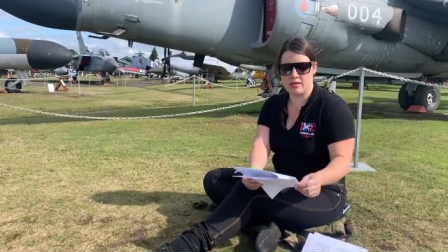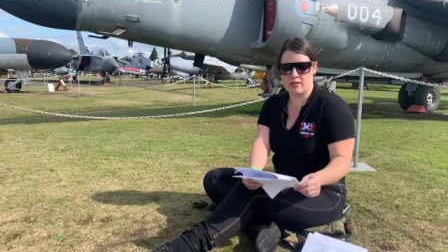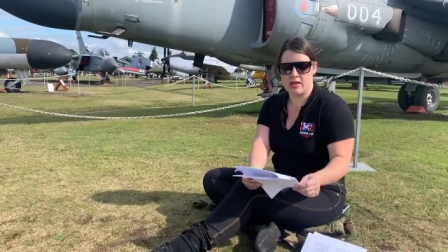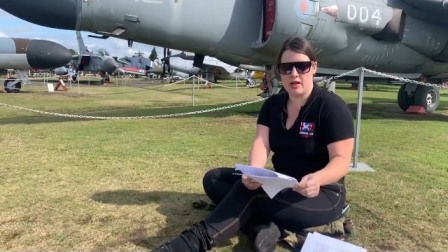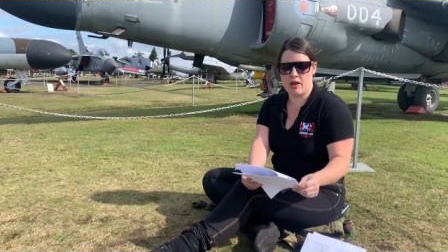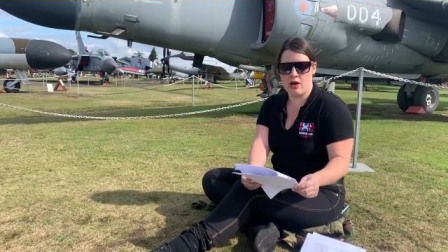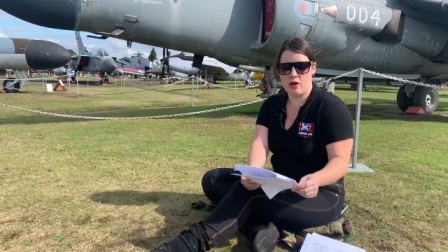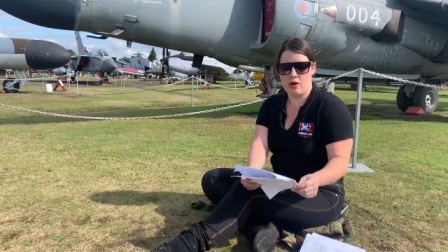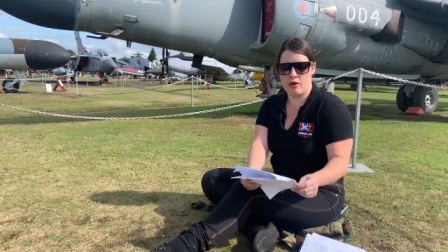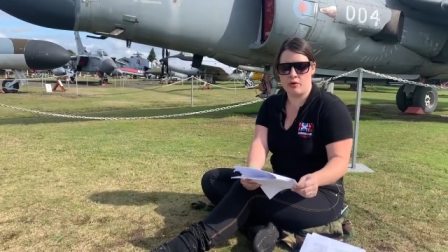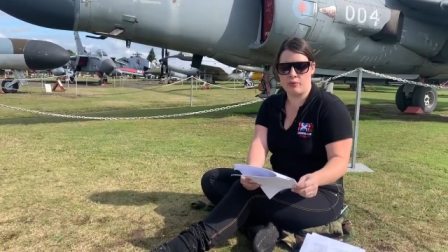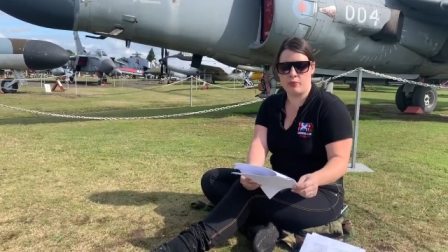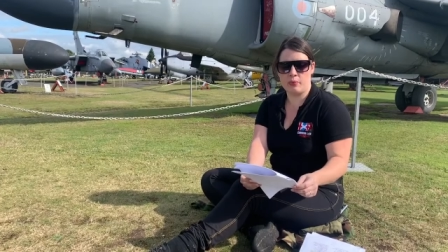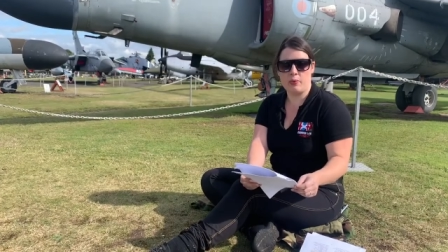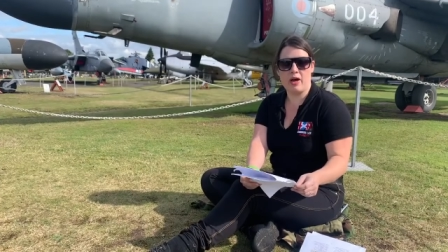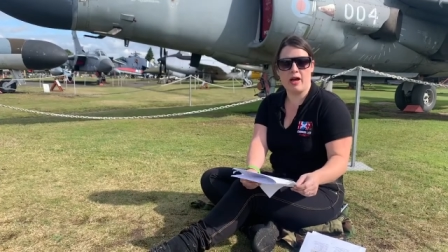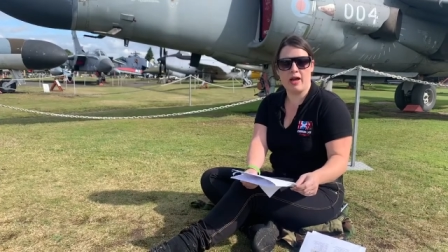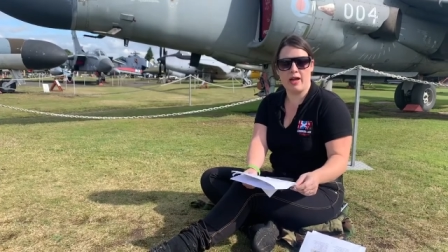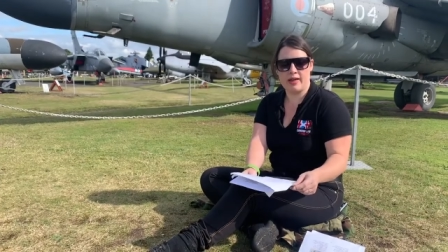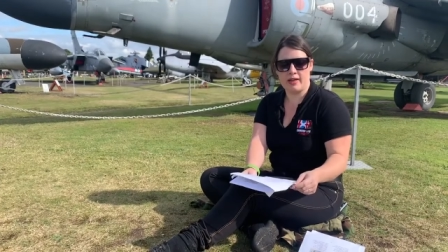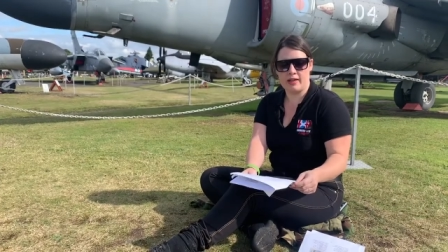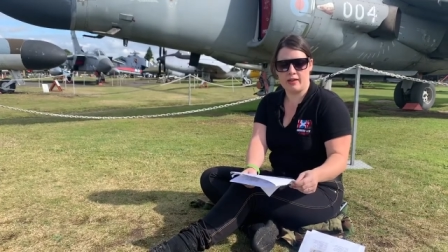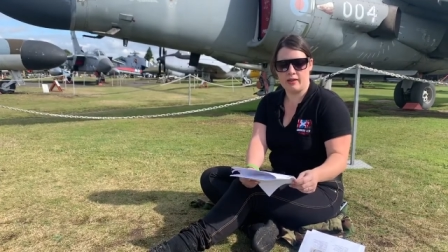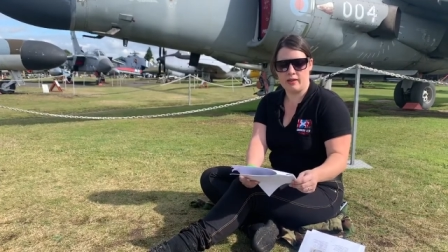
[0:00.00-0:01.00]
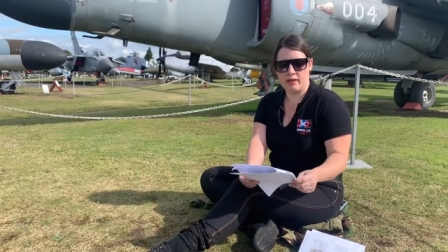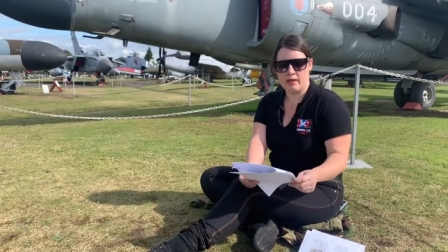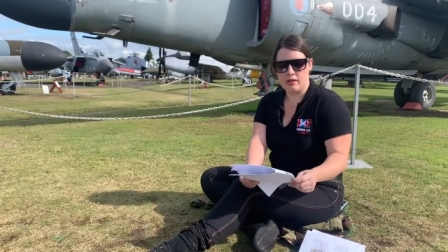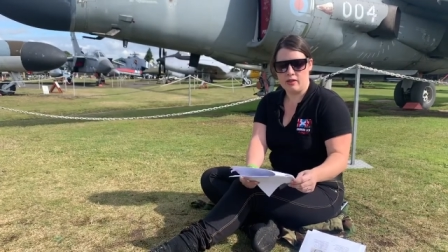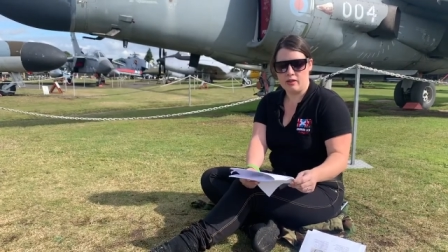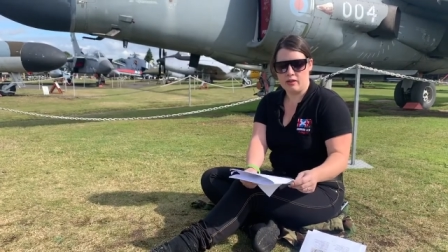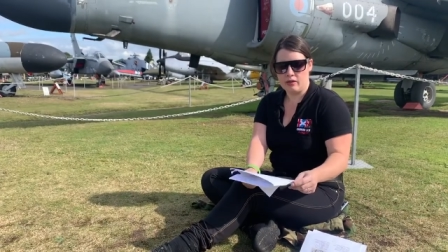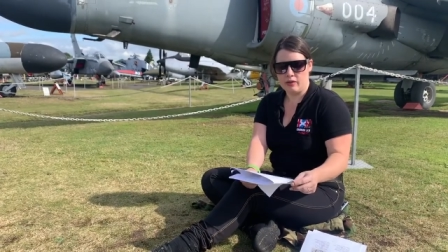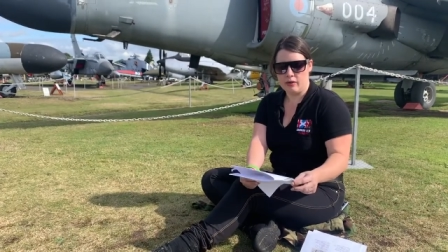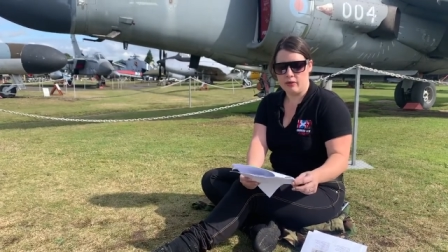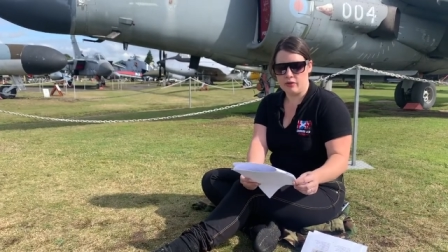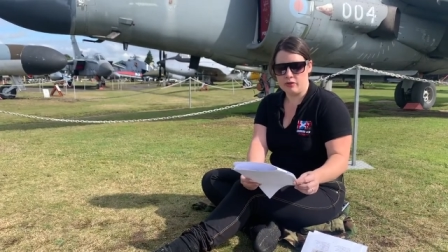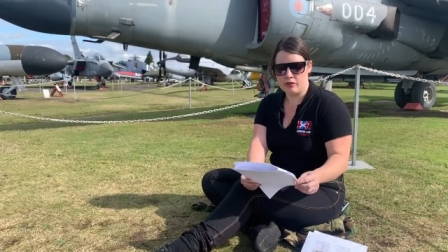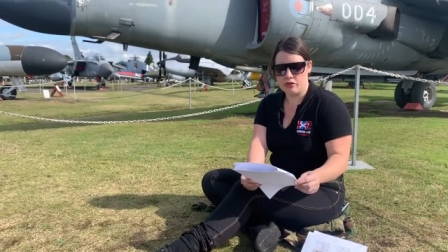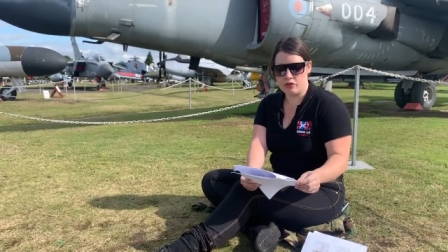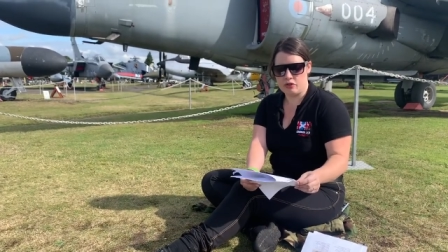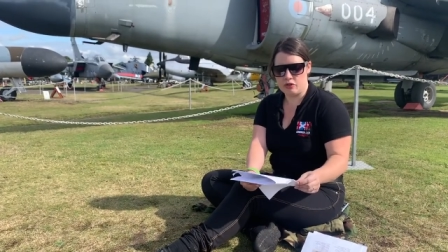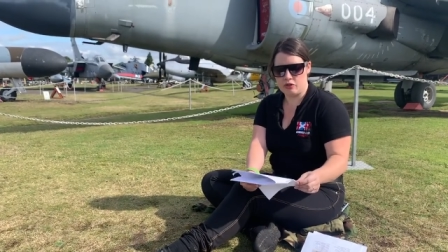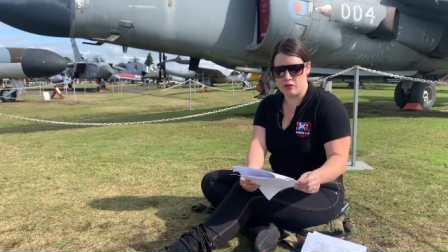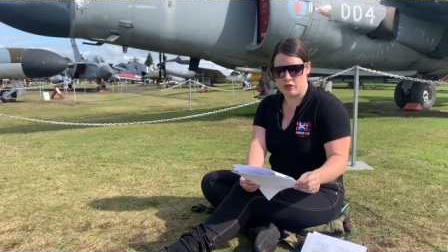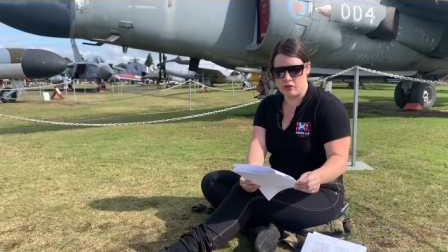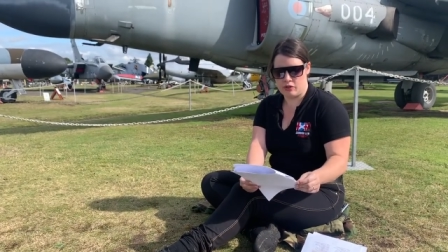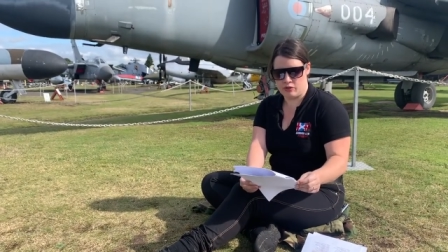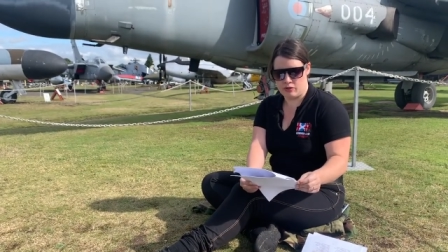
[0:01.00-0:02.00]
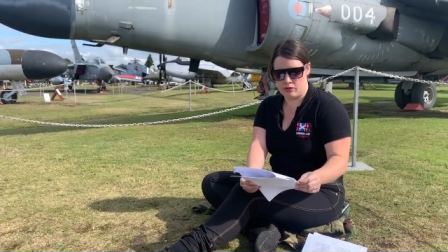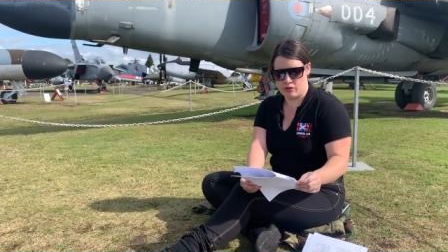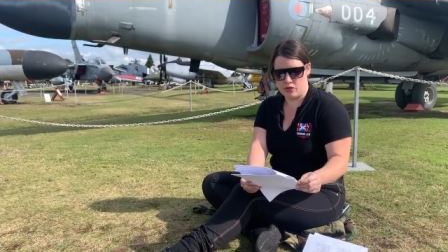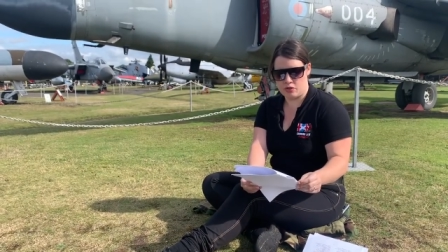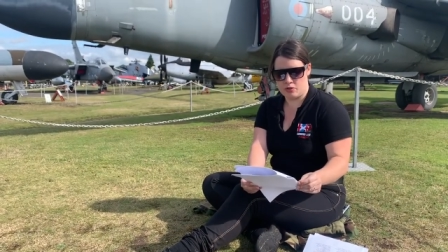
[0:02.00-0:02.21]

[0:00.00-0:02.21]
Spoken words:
their own way constitutes